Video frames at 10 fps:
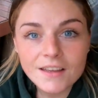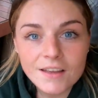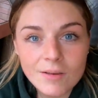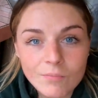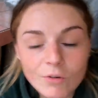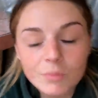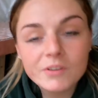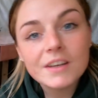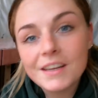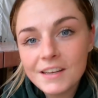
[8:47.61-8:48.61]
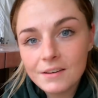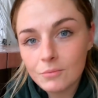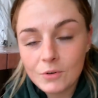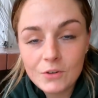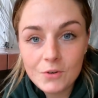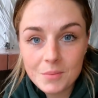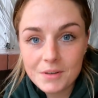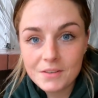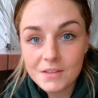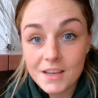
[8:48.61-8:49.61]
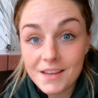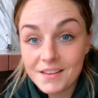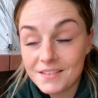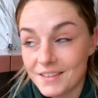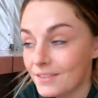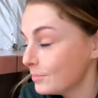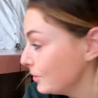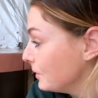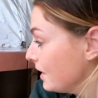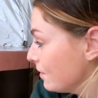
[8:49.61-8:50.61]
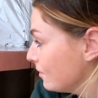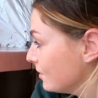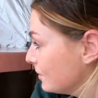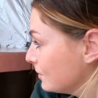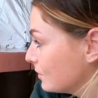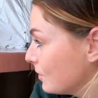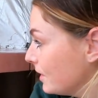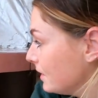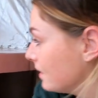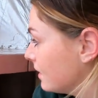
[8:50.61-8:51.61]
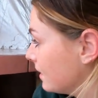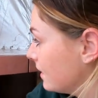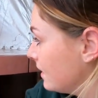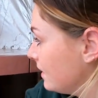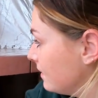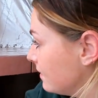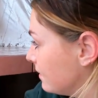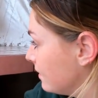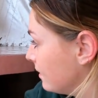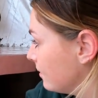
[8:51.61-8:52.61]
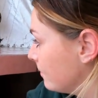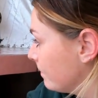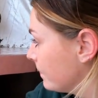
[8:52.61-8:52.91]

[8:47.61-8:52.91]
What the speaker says: Rob said he didn't want to do it because he hates it, but I thought it was quite easy to do.